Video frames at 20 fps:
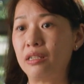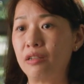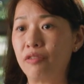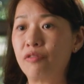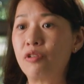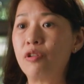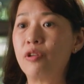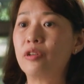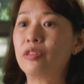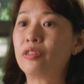is,
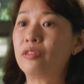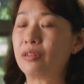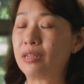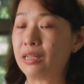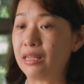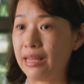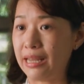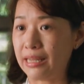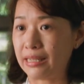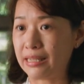of course, to
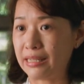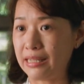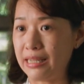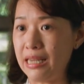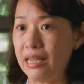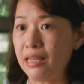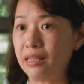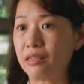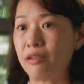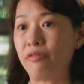collect
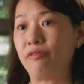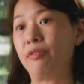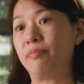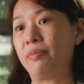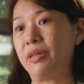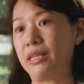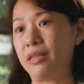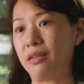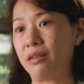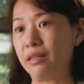seeds of a
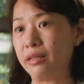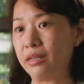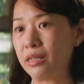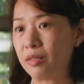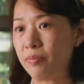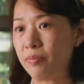particular